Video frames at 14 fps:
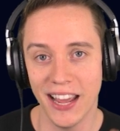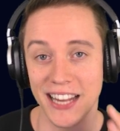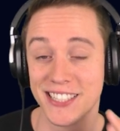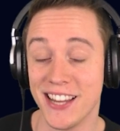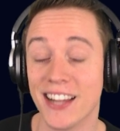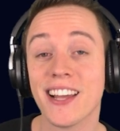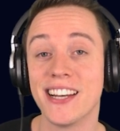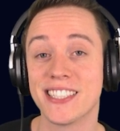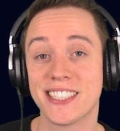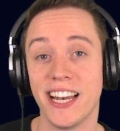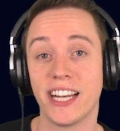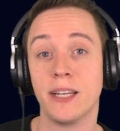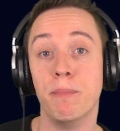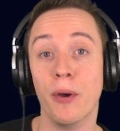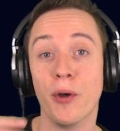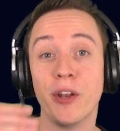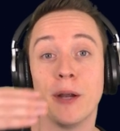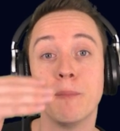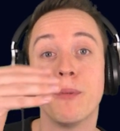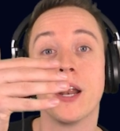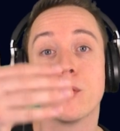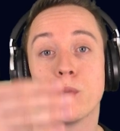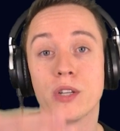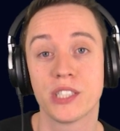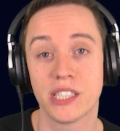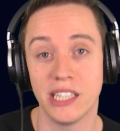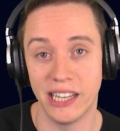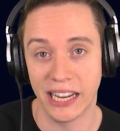it's not gonna select the building, but it will
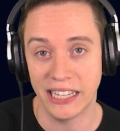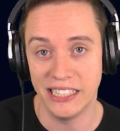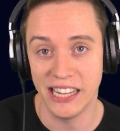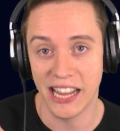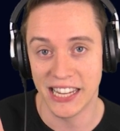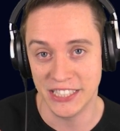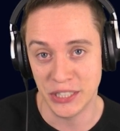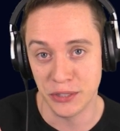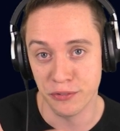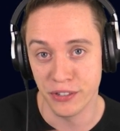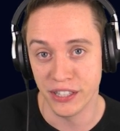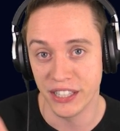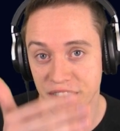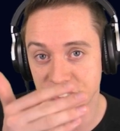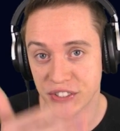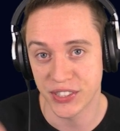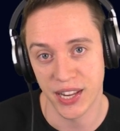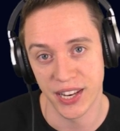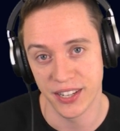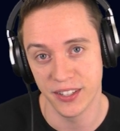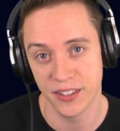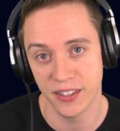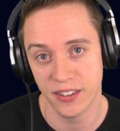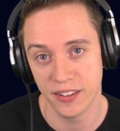select the S C V instead.